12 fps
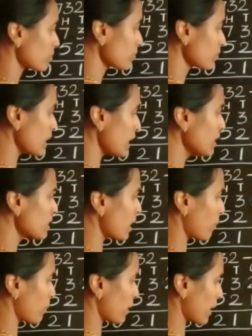and
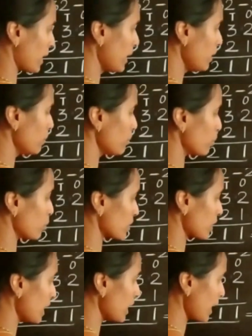subtrahend both
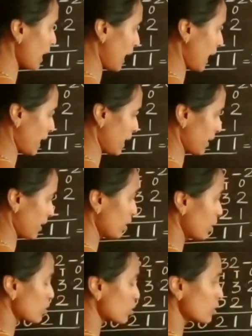are added.
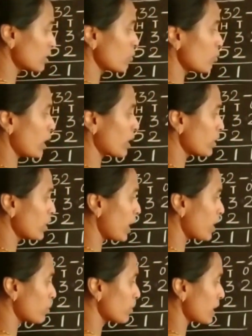So that what we have to
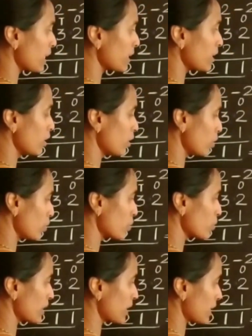get? We should
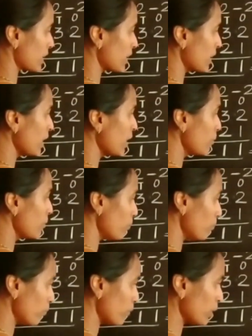get the
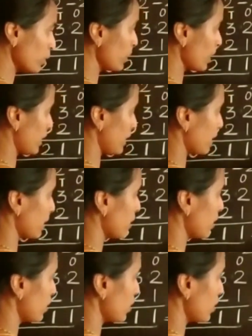miniend. You